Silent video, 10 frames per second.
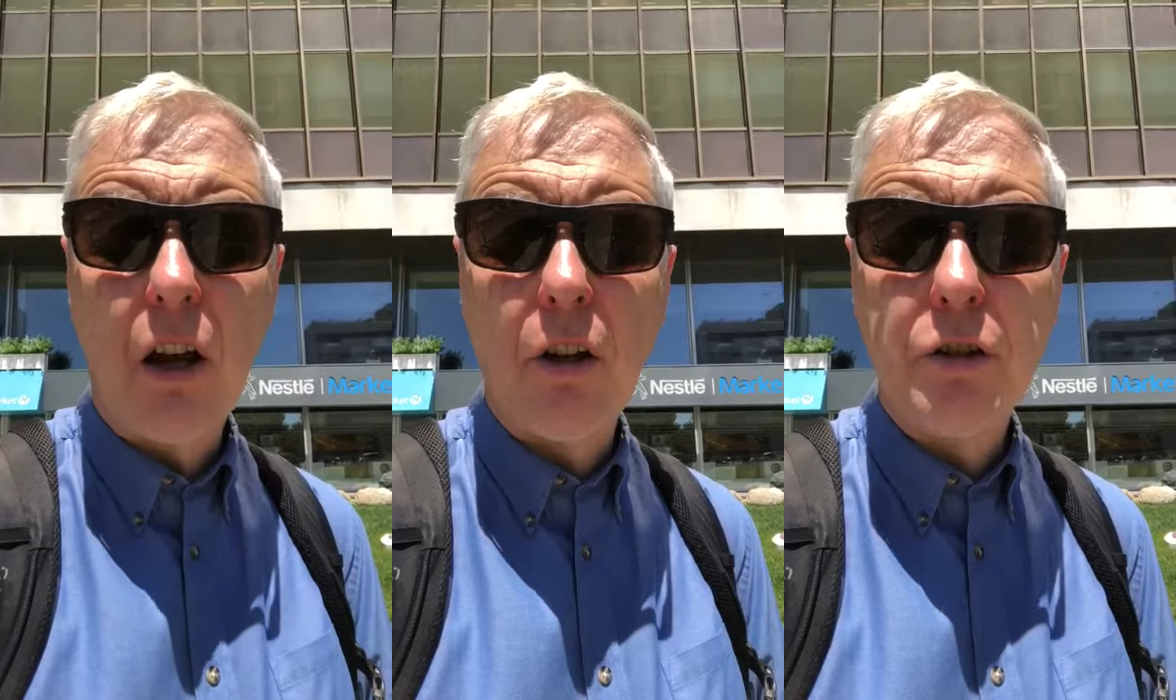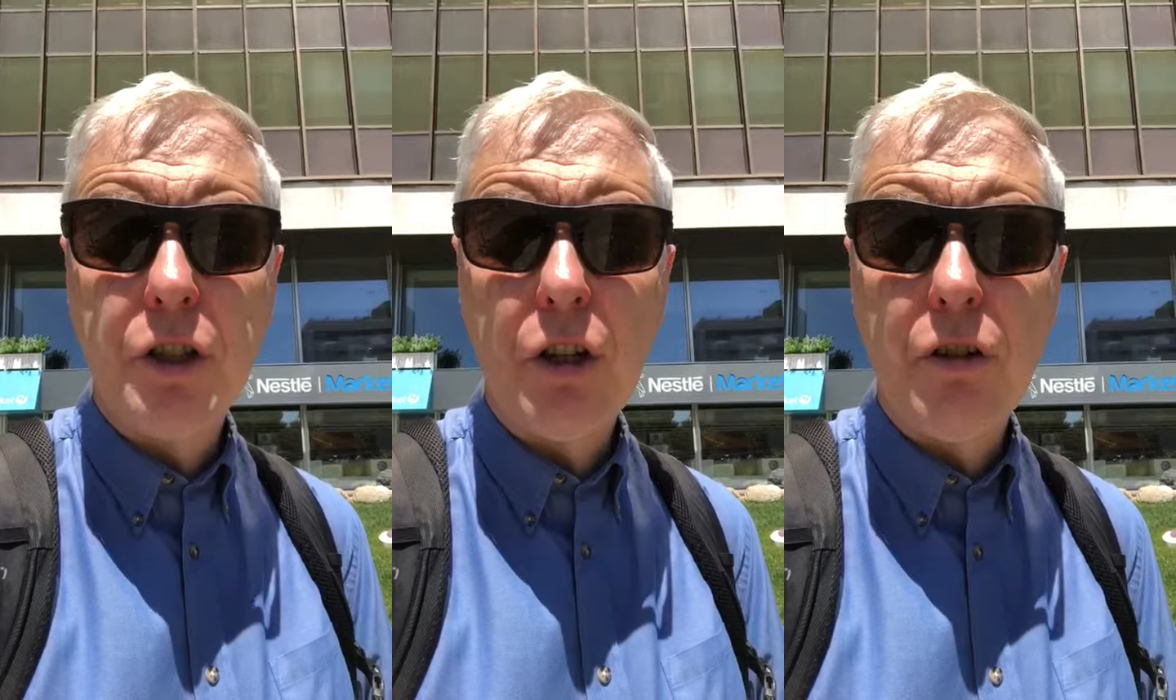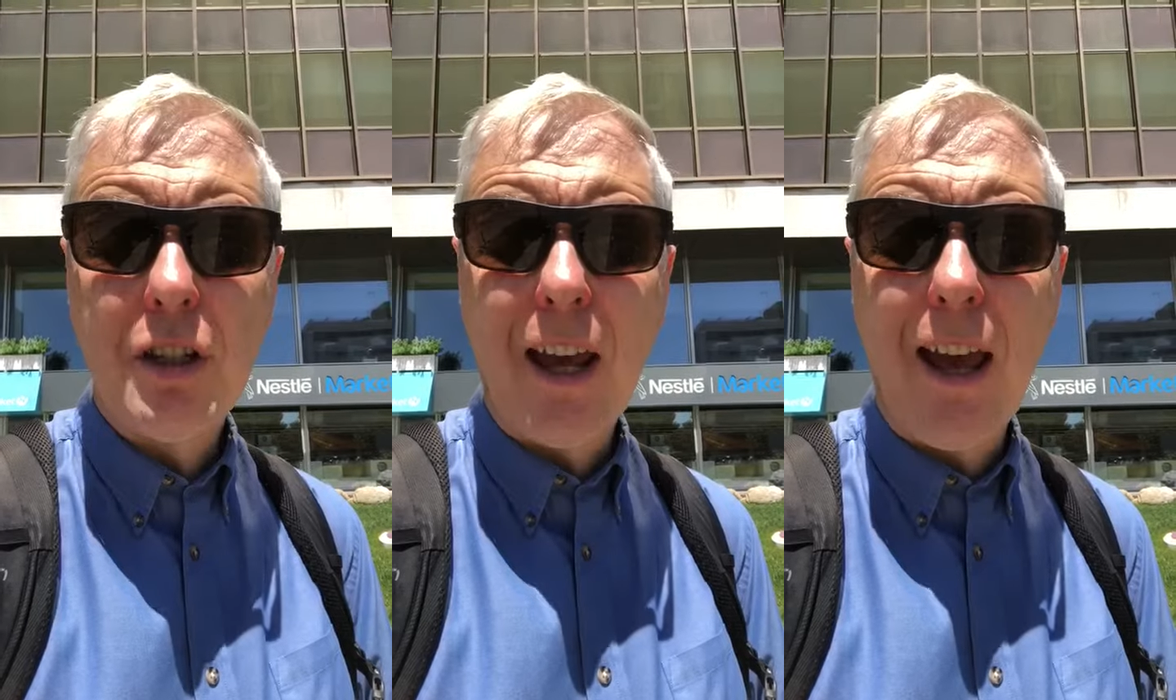on
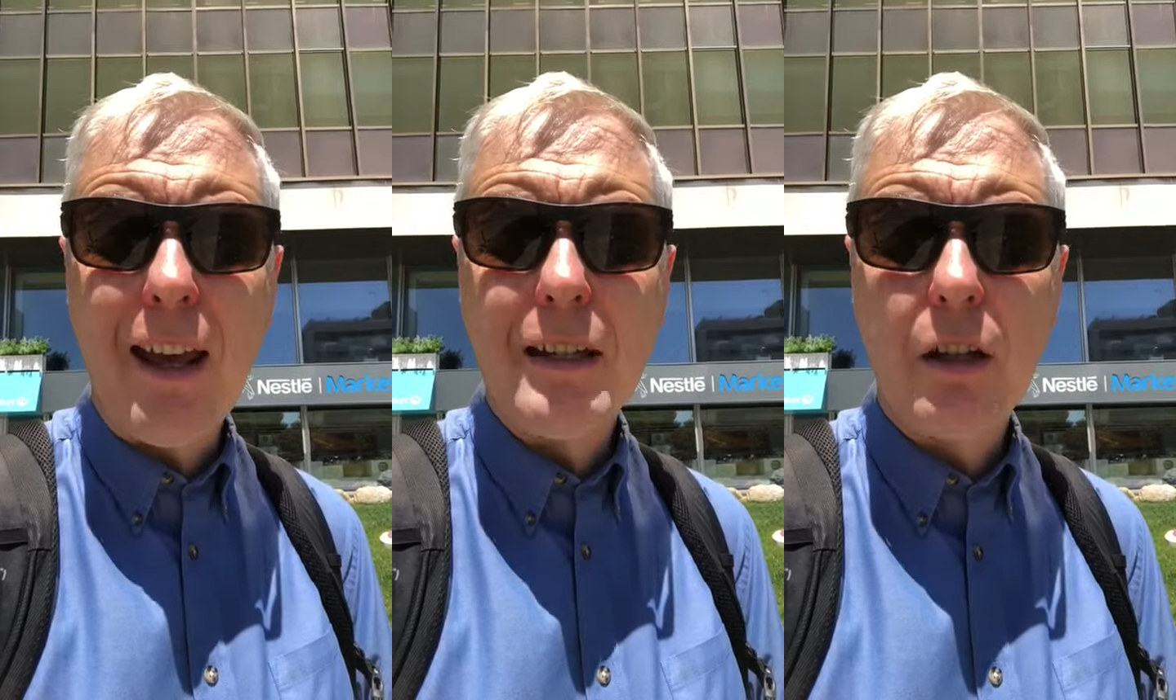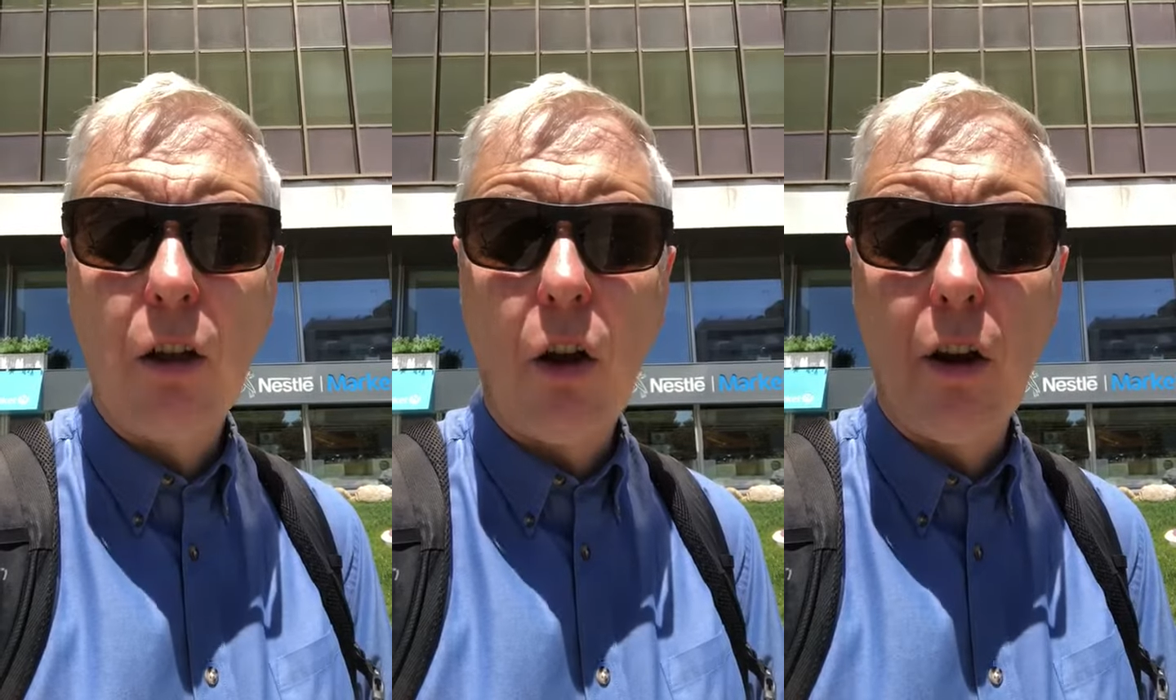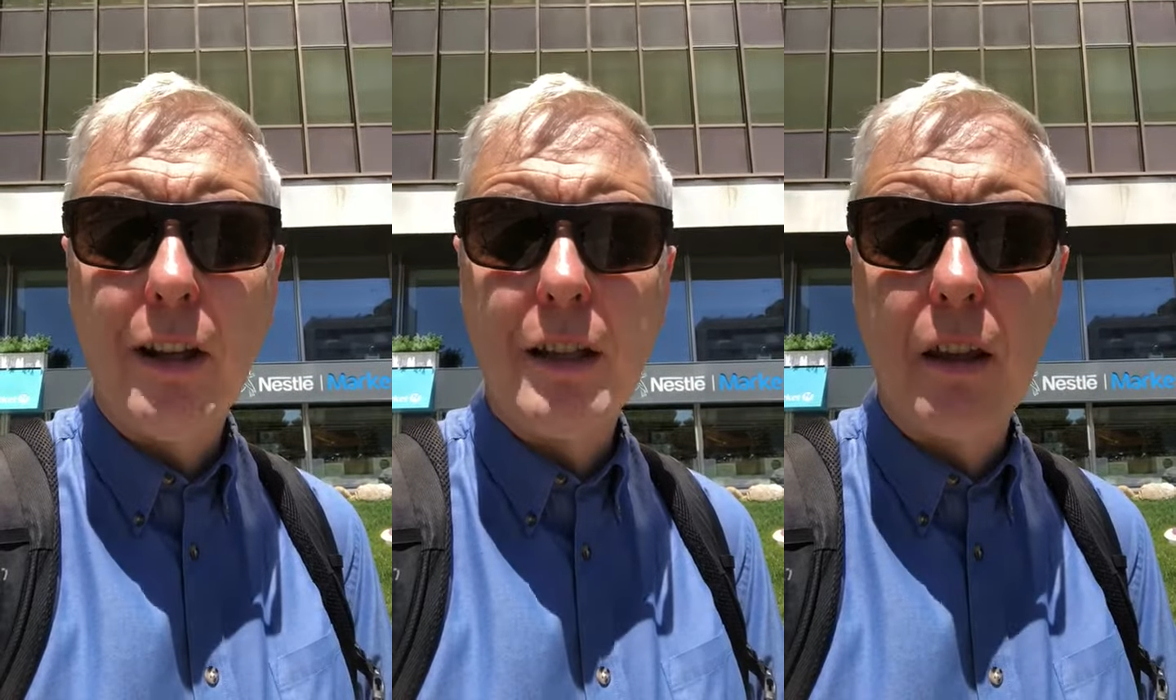Tuesday at 8
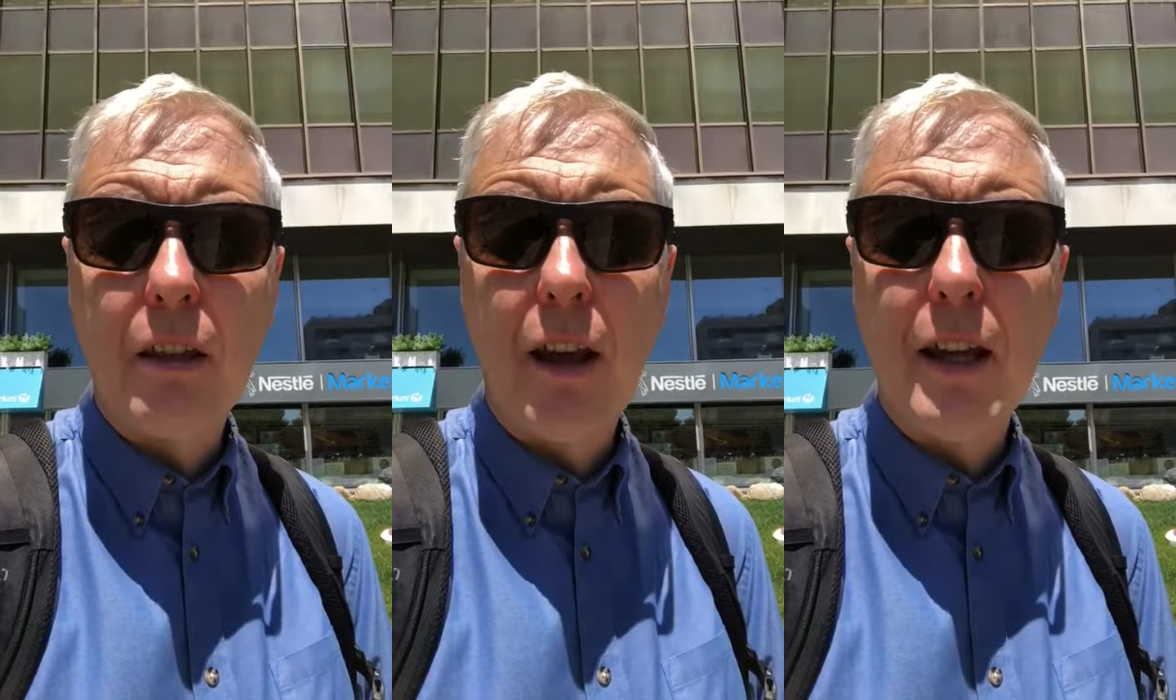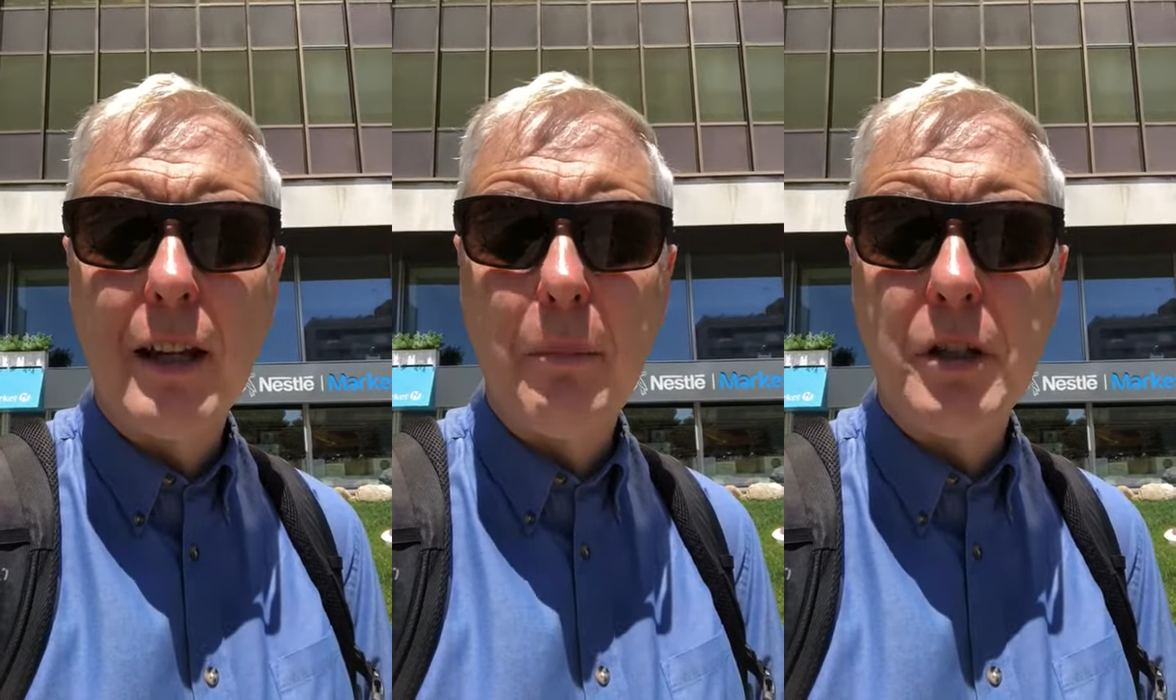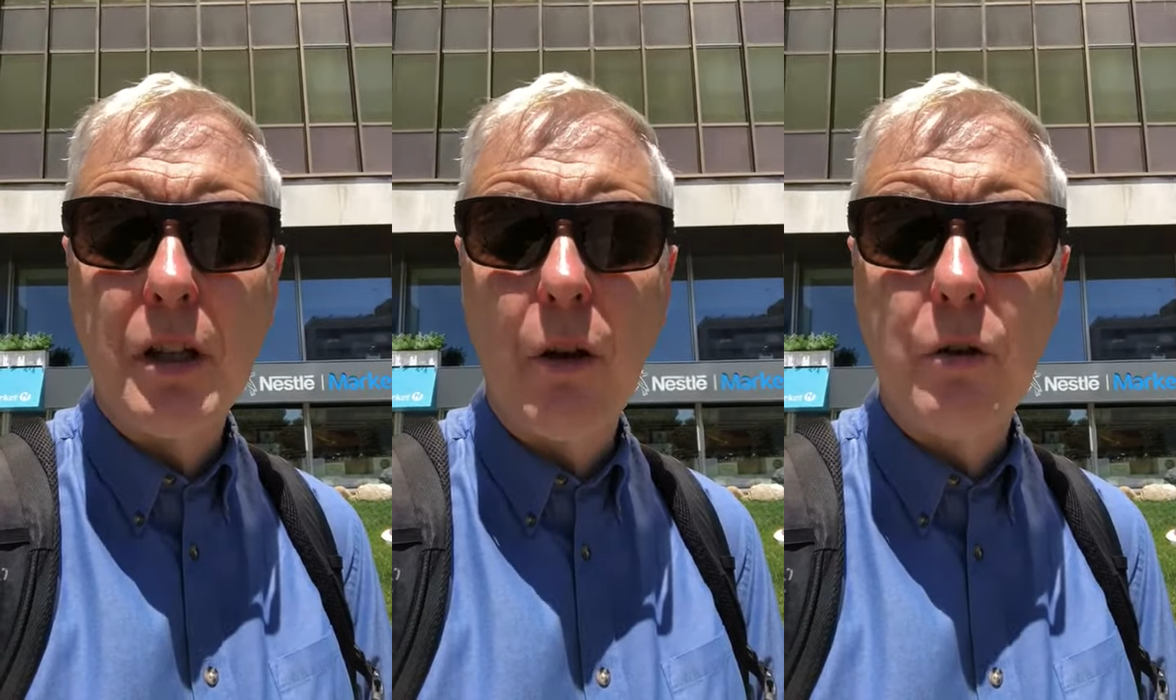o'clock. It's the third
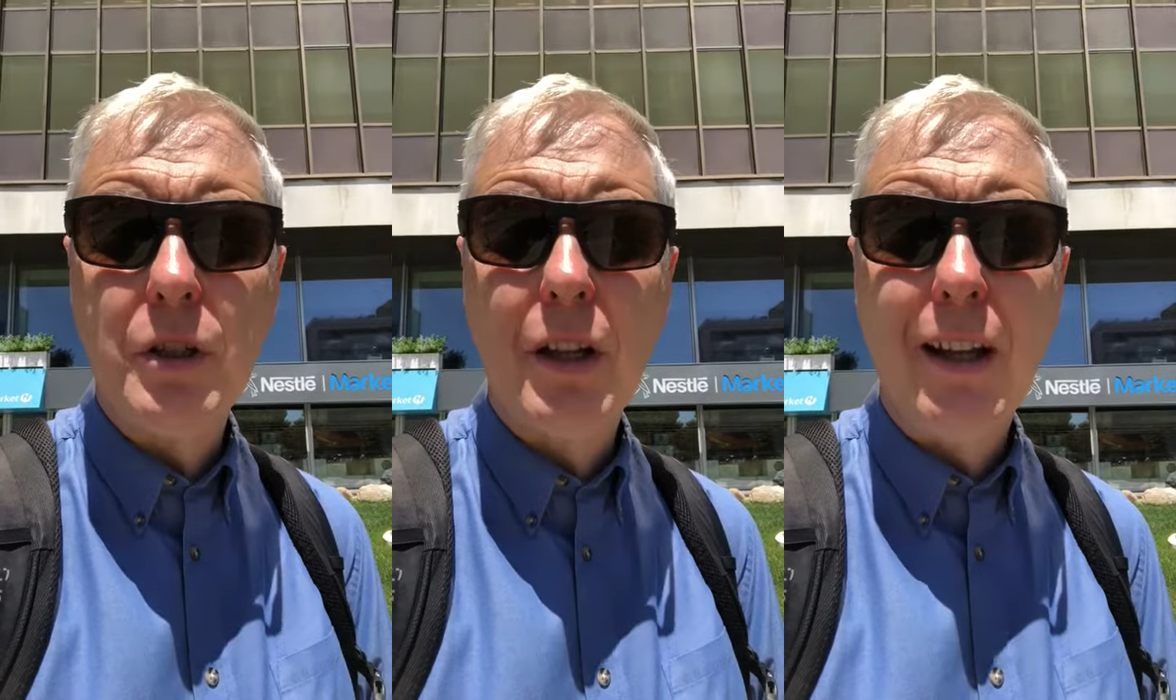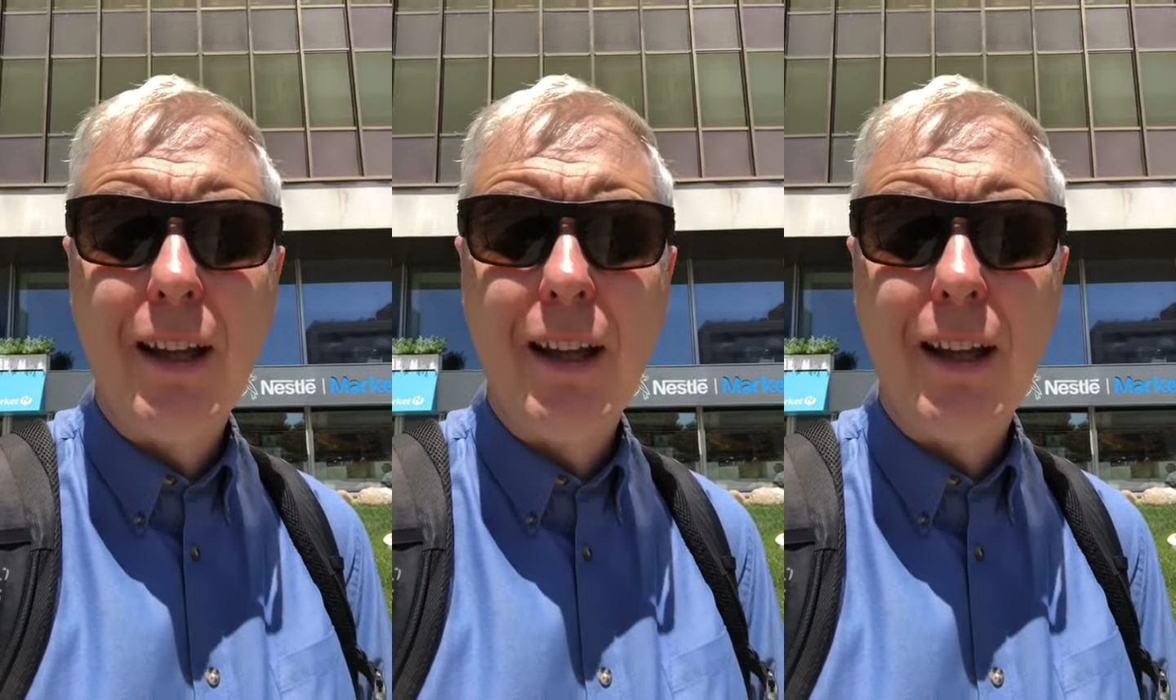episode.